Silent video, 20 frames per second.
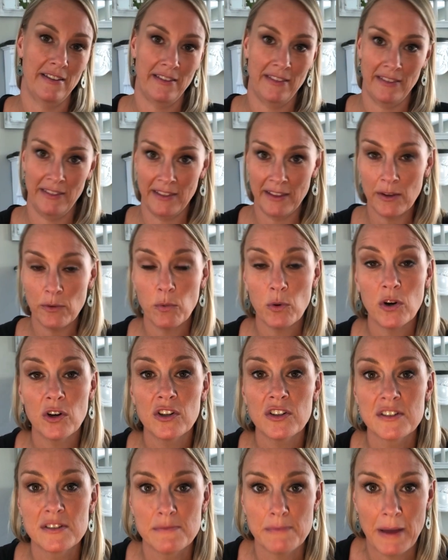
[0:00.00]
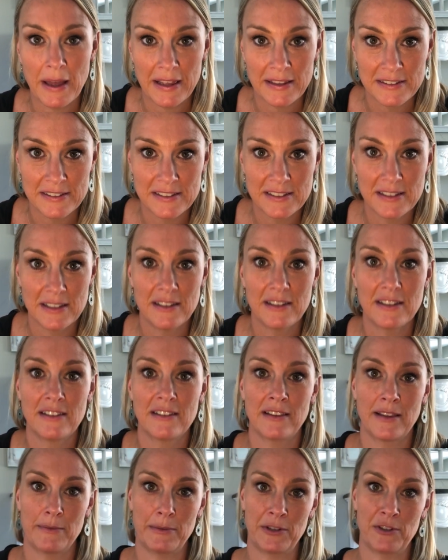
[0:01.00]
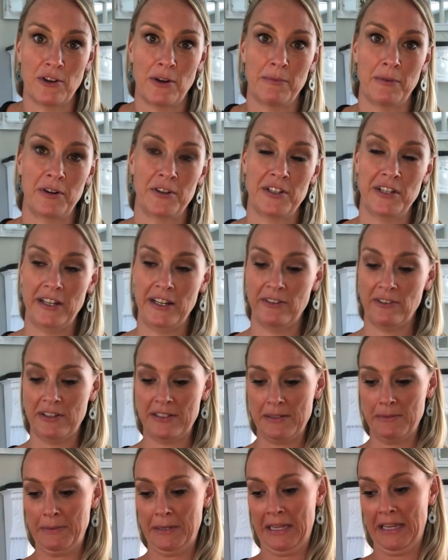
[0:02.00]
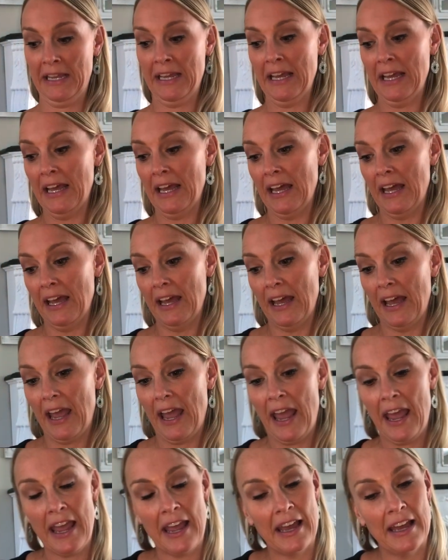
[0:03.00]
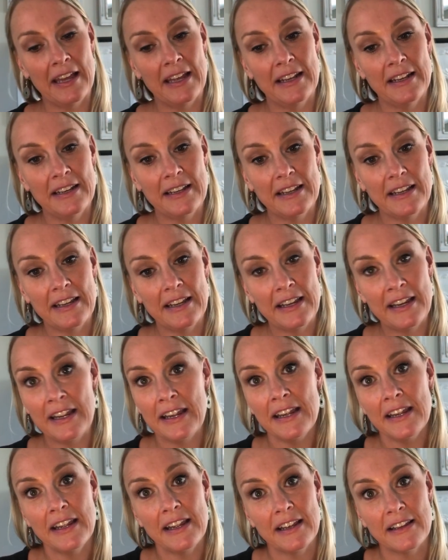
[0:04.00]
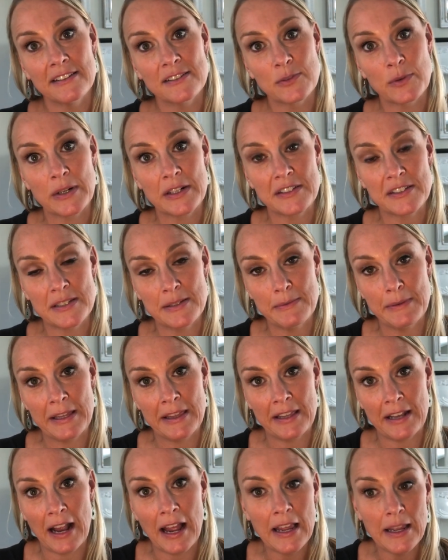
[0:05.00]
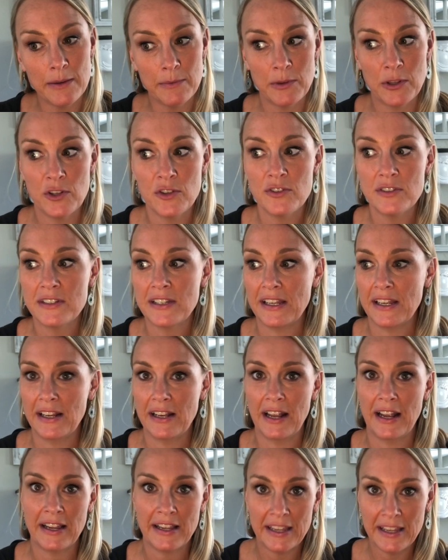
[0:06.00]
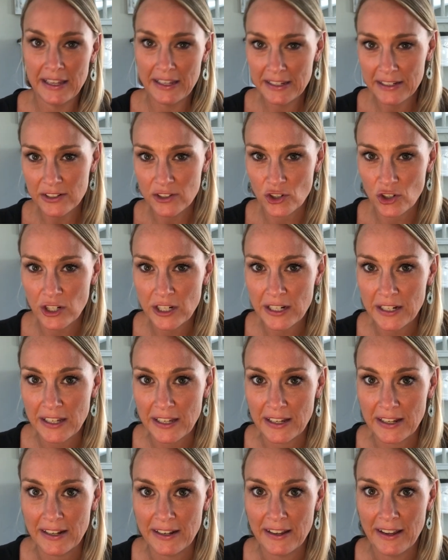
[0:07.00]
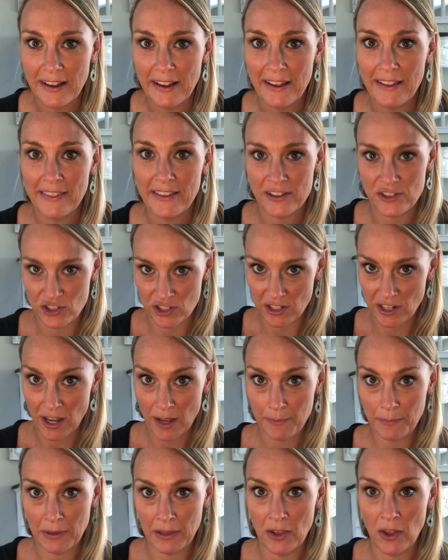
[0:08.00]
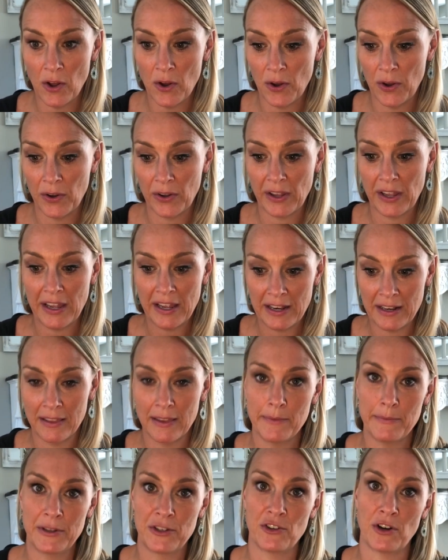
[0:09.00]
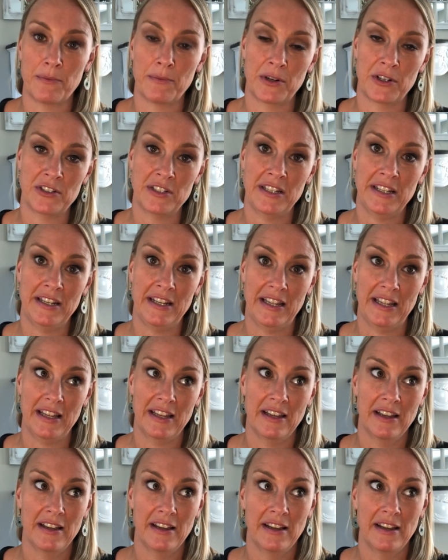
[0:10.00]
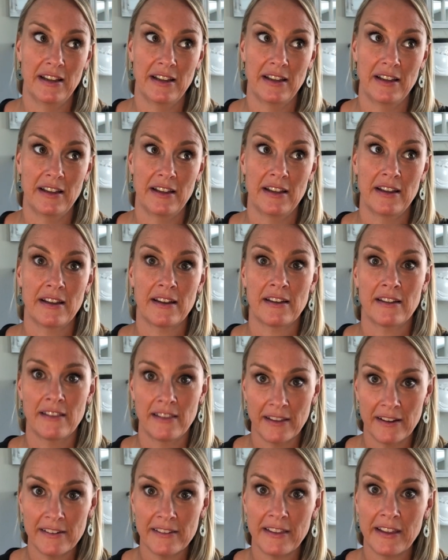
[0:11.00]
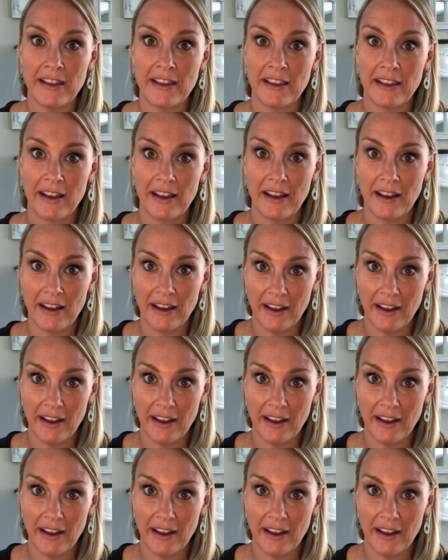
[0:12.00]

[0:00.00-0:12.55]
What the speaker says: the world's best Lemondrop Martini recipe. And he swears to me that I am using a key ingredient that should not belong in a Lemondrop Martini. Clearly,